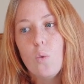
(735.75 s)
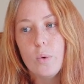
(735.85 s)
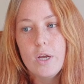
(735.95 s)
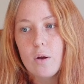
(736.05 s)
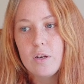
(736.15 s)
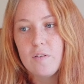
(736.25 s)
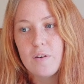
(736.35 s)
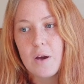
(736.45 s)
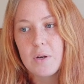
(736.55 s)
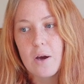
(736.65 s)
we only
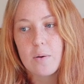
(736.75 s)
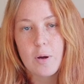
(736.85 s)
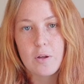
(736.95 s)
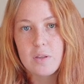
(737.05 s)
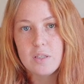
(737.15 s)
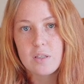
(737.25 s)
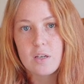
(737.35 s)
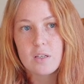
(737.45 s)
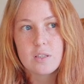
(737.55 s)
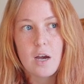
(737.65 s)
found out about these
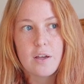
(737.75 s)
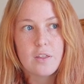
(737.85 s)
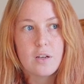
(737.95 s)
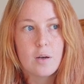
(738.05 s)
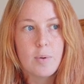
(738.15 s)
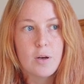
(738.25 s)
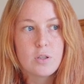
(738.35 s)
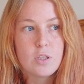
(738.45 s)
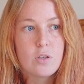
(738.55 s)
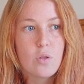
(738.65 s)
things, I think,
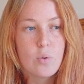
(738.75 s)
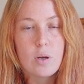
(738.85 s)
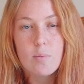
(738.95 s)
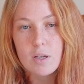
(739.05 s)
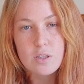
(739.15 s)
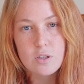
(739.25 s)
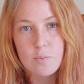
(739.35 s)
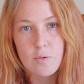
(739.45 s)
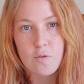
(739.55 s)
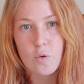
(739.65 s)
about three months
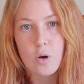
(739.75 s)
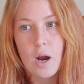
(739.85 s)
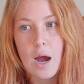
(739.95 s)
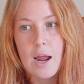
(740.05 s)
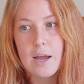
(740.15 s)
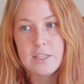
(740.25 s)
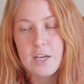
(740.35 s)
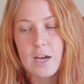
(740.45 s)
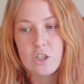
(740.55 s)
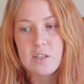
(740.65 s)
before I had to
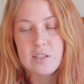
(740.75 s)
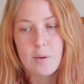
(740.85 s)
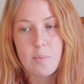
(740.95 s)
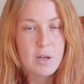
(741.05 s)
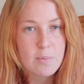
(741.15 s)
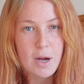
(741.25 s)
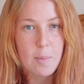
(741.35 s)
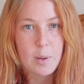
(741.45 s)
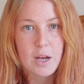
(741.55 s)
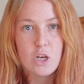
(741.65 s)
actually submit my
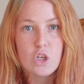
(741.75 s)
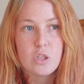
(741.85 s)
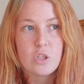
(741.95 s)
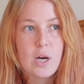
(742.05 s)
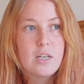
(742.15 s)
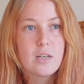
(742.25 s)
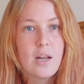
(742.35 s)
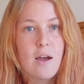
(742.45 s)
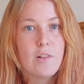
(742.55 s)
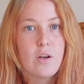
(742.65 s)
application, so I didn't
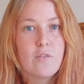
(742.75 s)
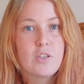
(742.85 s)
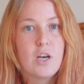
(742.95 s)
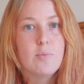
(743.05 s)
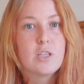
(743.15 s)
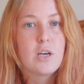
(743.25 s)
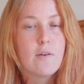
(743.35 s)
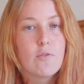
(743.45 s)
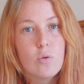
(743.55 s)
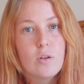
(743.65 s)
have a lot of time to
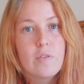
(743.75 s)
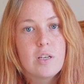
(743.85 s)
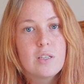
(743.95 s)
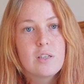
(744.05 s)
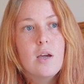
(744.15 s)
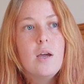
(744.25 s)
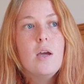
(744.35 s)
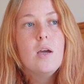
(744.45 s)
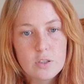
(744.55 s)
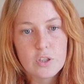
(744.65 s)
cover all of this.
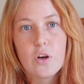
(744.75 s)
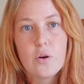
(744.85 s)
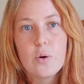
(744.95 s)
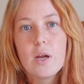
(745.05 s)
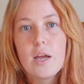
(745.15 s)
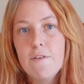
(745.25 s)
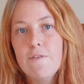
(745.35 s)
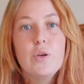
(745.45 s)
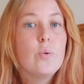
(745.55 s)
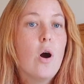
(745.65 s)
So if
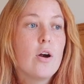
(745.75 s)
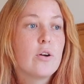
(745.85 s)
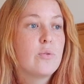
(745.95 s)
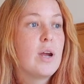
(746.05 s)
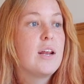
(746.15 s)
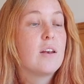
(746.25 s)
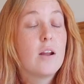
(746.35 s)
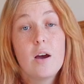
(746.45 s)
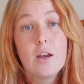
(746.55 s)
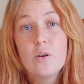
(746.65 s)
you are grade
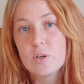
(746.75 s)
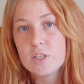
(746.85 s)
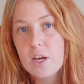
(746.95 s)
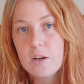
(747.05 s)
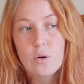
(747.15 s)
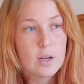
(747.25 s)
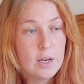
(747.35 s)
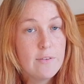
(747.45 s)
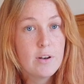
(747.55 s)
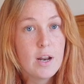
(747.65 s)
9 or 10 or
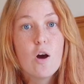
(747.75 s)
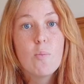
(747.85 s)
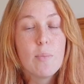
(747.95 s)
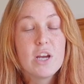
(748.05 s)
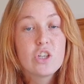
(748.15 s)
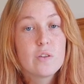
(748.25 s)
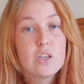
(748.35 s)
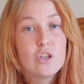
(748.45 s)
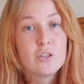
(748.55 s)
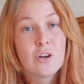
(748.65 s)
11 now, make sure
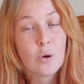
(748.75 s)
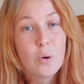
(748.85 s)
that you start